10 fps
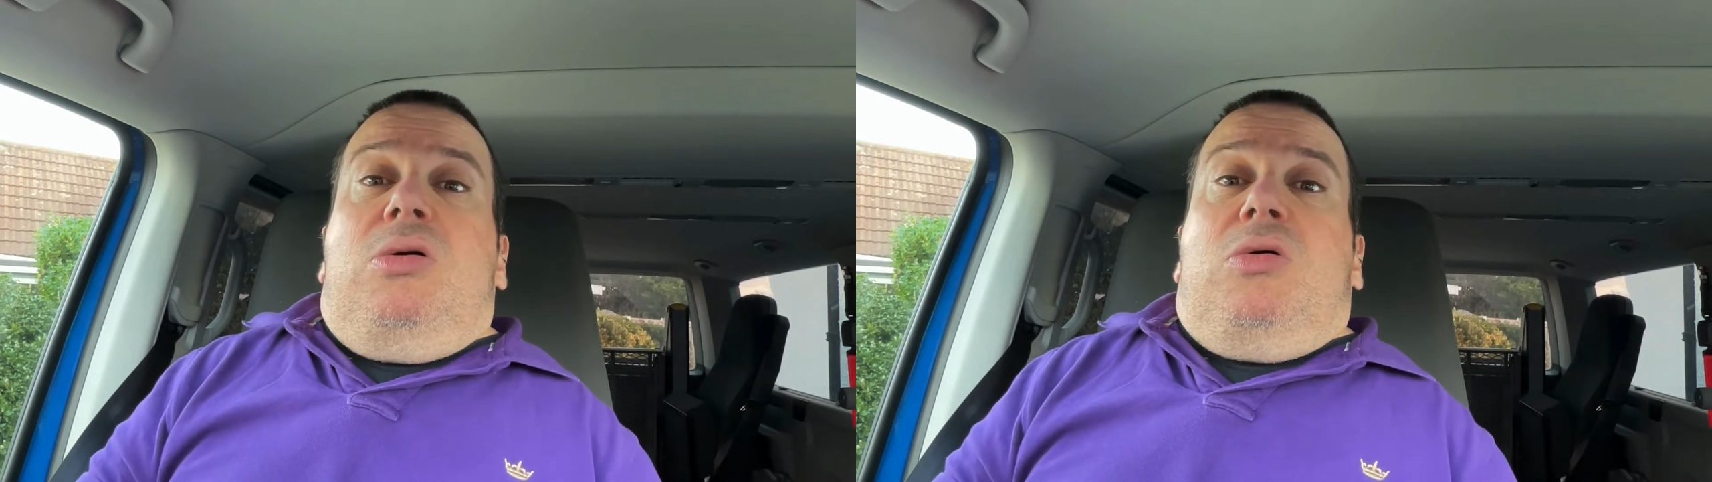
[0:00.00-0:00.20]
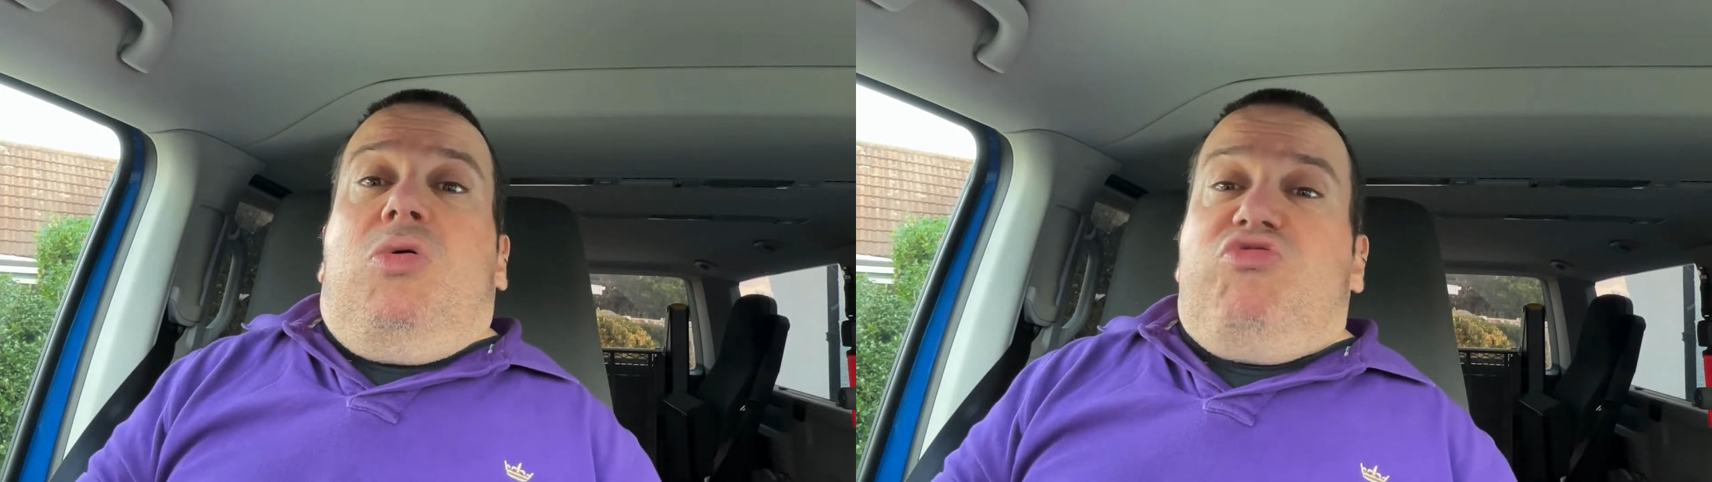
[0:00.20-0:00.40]

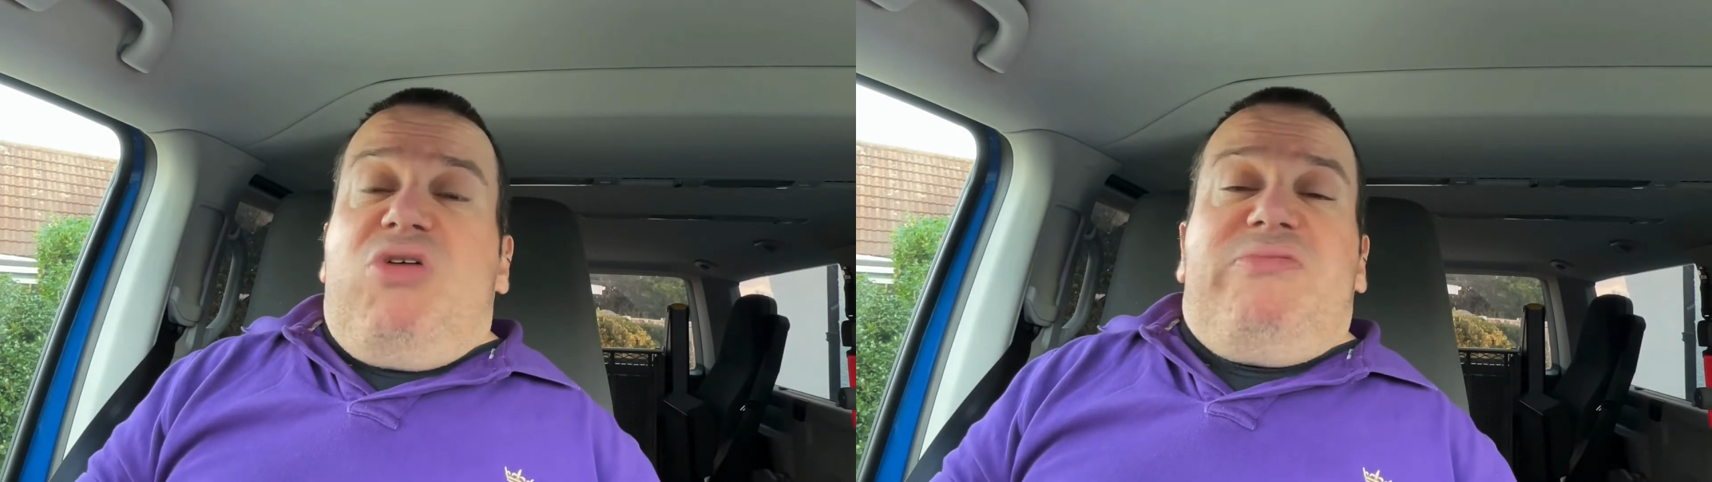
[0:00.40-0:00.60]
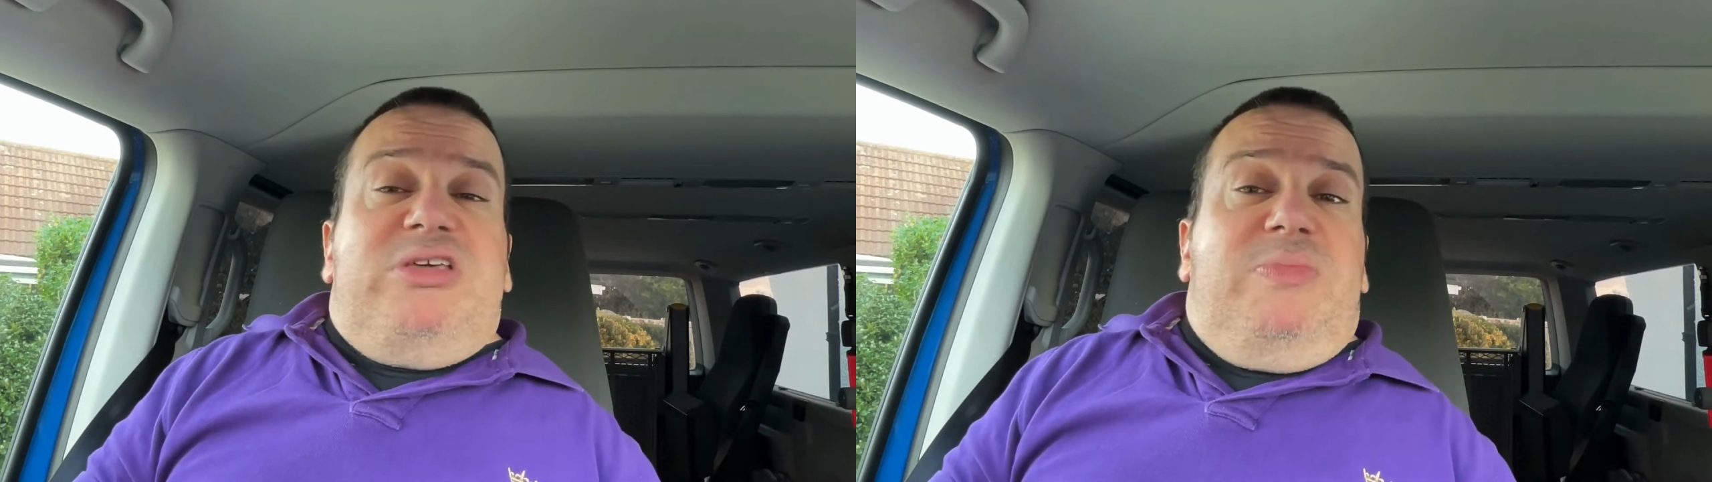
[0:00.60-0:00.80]
or
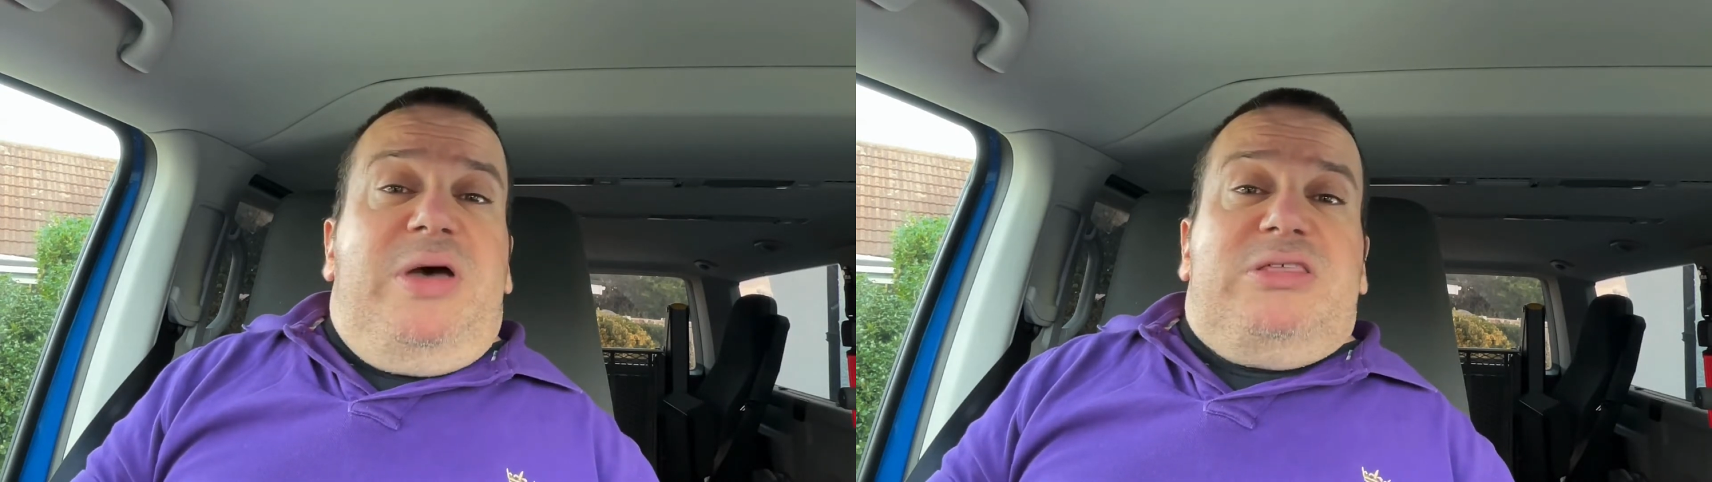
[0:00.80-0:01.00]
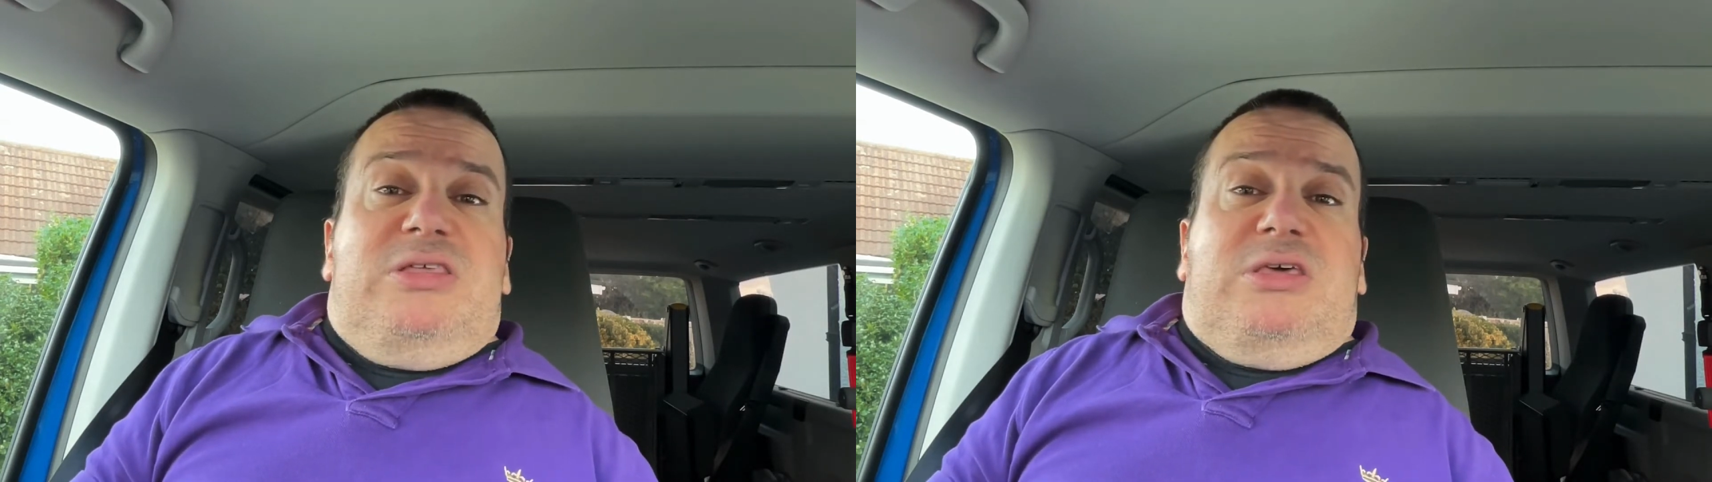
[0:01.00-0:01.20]
travel as a
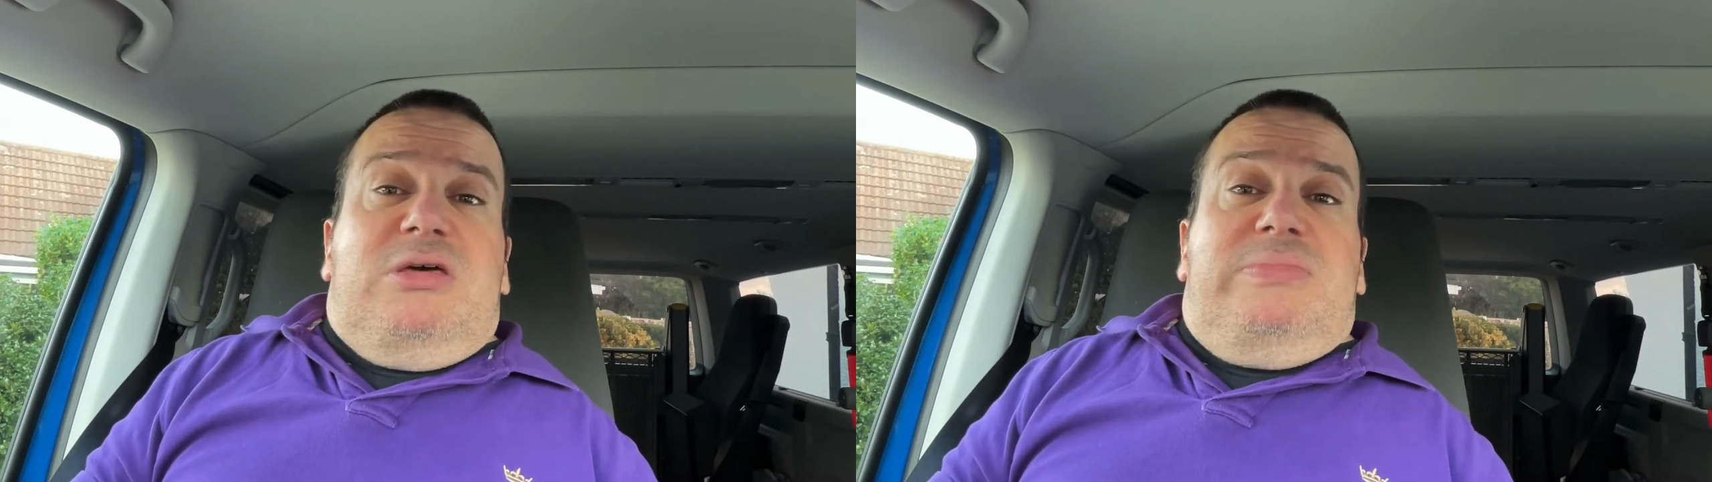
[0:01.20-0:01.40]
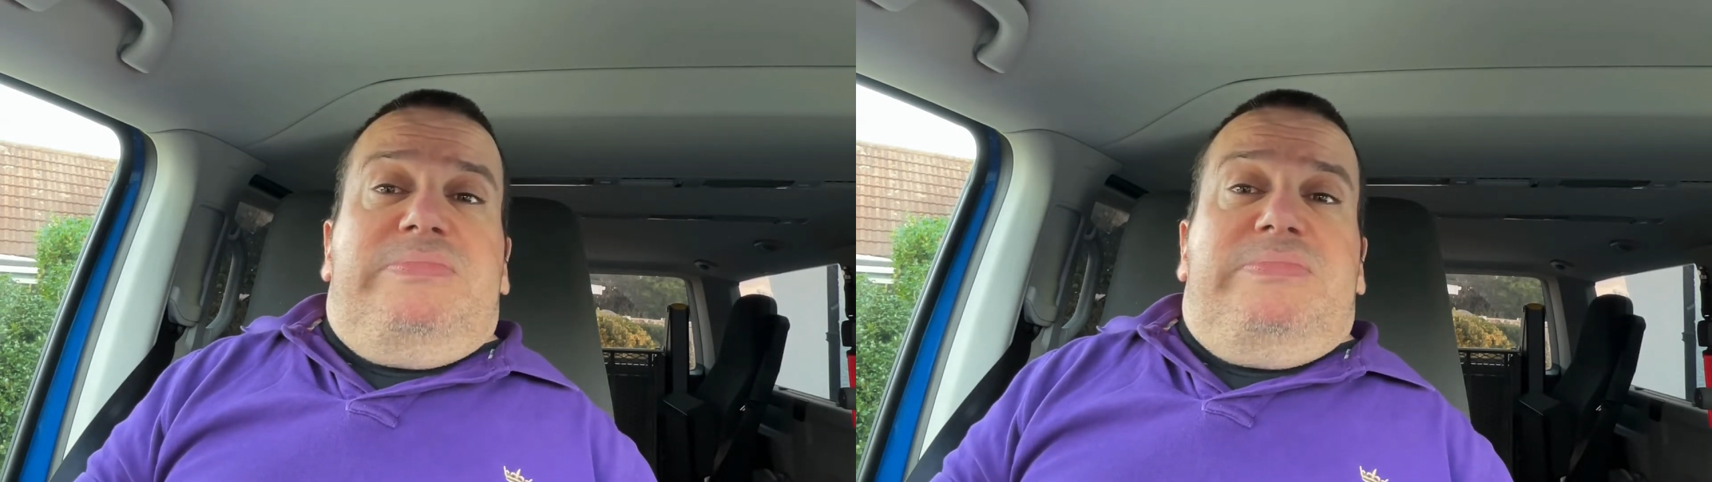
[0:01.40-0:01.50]
passenger,